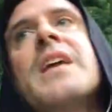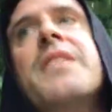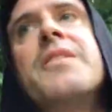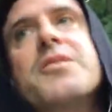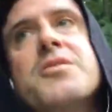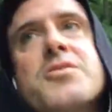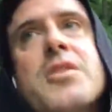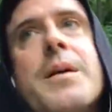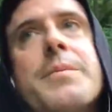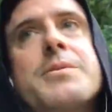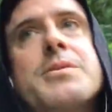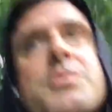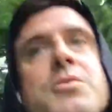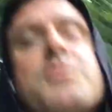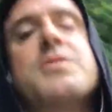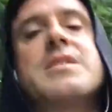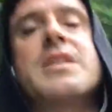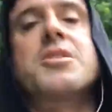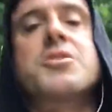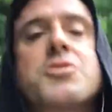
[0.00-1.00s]
there's
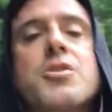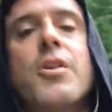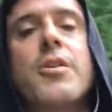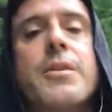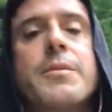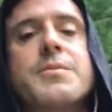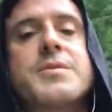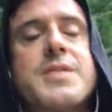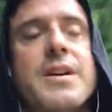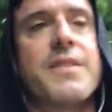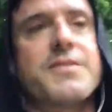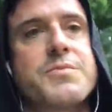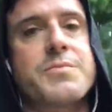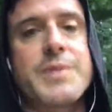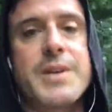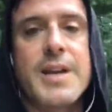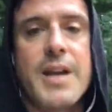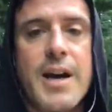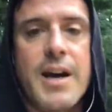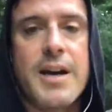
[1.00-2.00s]
opportunities that show themselves
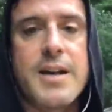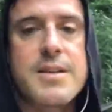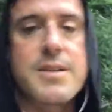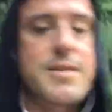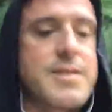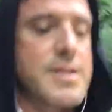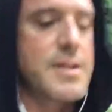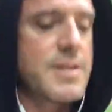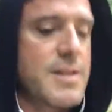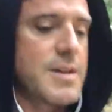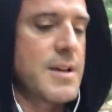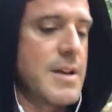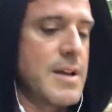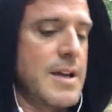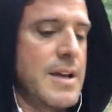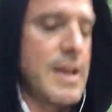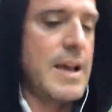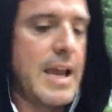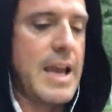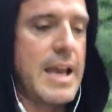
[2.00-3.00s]
because,
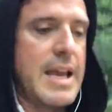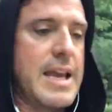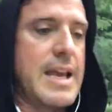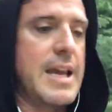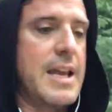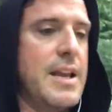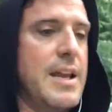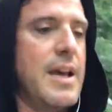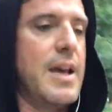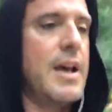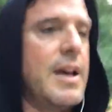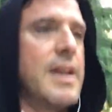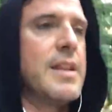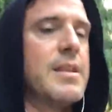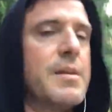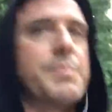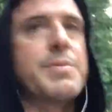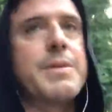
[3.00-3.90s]
and the